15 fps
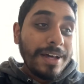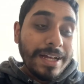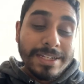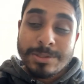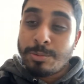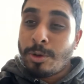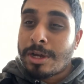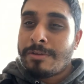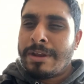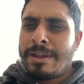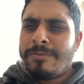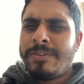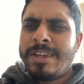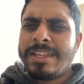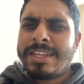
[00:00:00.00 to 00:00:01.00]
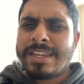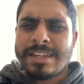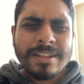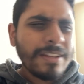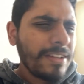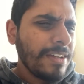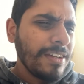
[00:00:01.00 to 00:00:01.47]
I just walk around
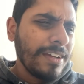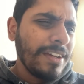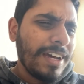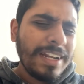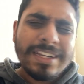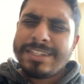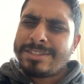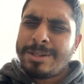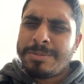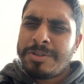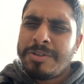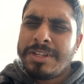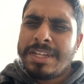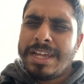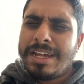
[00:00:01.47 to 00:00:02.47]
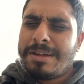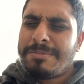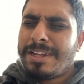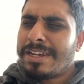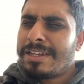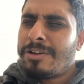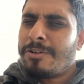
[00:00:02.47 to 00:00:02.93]
thinking. I need to stop doing that. I'm
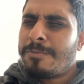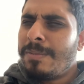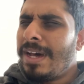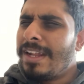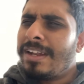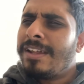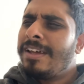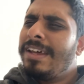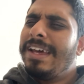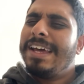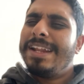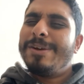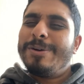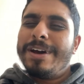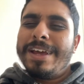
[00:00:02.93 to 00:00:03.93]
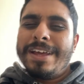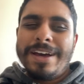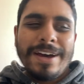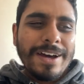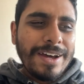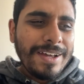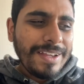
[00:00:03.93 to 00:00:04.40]
like an old man. Anyway,
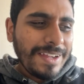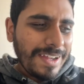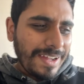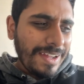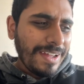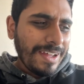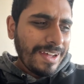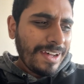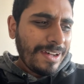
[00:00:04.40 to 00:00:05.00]
uh, yeah.